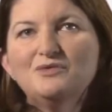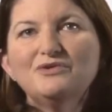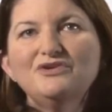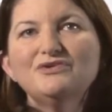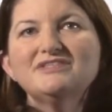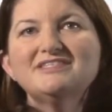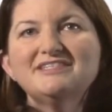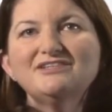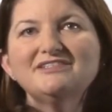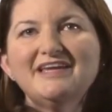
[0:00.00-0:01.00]
Well, you can
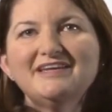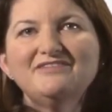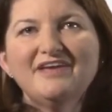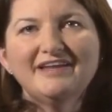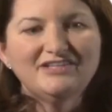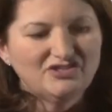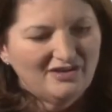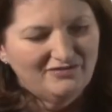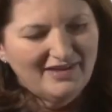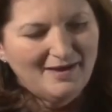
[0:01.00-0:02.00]
still take advantage
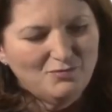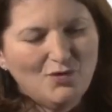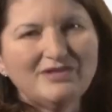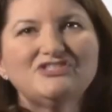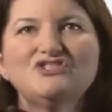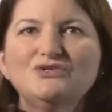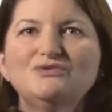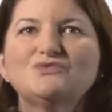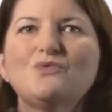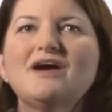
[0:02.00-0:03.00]
of LabQuest
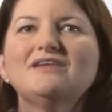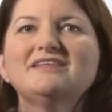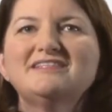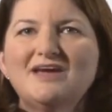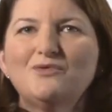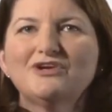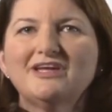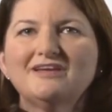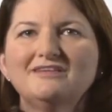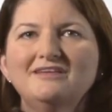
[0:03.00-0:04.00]
2's wireless
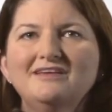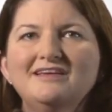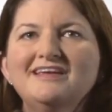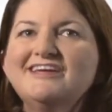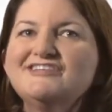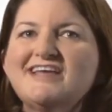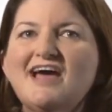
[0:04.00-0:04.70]
networking. Here's